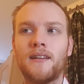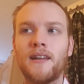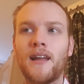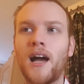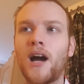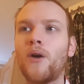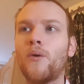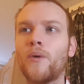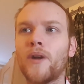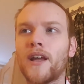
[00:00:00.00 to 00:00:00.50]

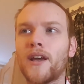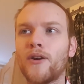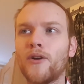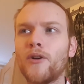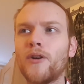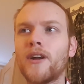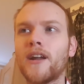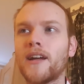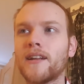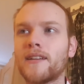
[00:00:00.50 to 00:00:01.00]
Now, when I
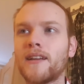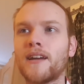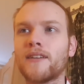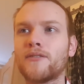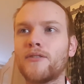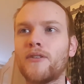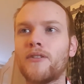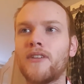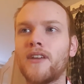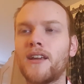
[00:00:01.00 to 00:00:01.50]
heard that, I
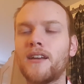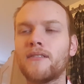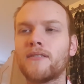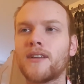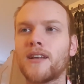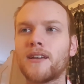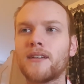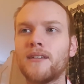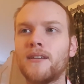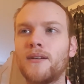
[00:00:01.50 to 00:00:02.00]
started thinking of,
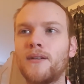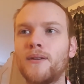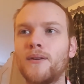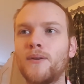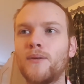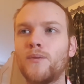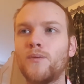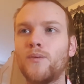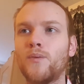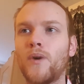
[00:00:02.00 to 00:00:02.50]
like,
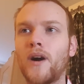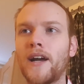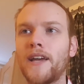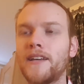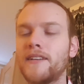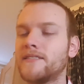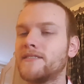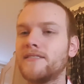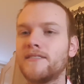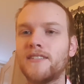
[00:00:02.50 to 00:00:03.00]
why
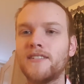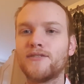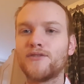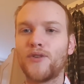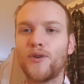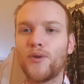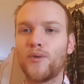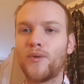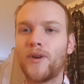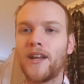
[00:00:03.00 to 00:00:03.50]
isn't this
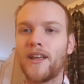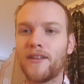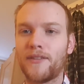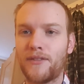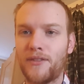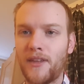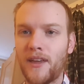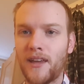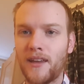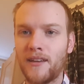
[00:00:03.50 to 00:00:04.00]
already a
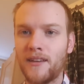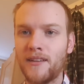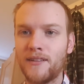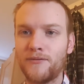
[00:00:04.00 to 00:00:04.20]
thing?